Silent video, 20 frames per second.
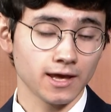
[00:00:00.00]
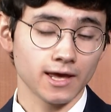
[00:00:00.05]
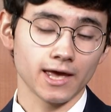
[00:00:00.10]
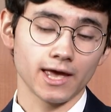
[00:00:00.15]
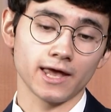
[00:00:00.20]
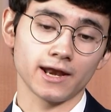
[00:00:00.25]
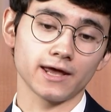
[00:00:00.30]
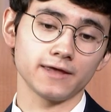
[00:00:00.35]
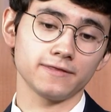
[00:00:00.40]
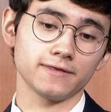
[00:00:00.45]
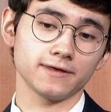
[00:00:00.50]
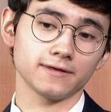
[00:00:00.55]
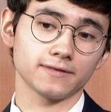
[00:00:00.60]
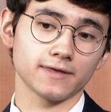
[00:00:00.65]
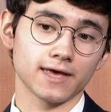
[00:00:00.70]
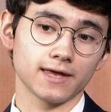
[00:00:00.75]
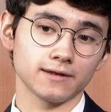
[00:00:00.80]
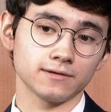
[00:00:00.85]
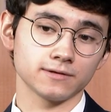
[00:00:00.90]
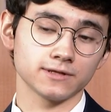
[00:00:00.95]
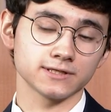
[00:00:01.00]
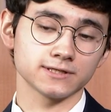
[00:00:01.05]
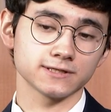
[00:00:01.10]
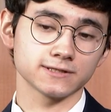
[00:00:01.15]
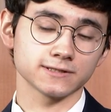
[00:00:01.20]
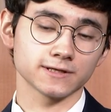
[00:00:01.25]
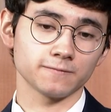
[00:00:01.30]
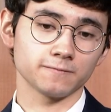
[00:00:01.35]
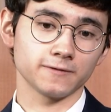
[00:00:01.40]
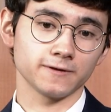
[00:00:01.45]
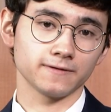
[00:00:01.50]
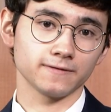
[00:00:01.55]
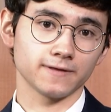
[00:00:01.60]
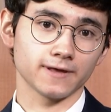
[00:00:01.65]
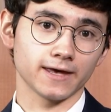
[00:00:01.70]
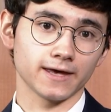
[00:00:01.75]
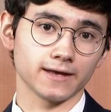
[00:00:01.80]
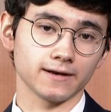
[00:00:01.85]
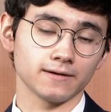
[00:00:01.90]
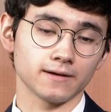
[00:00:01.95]
And I think that this is something
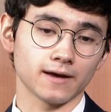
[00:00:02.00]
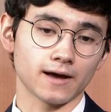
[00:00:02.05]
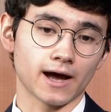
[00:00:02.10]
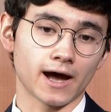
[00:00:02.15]
that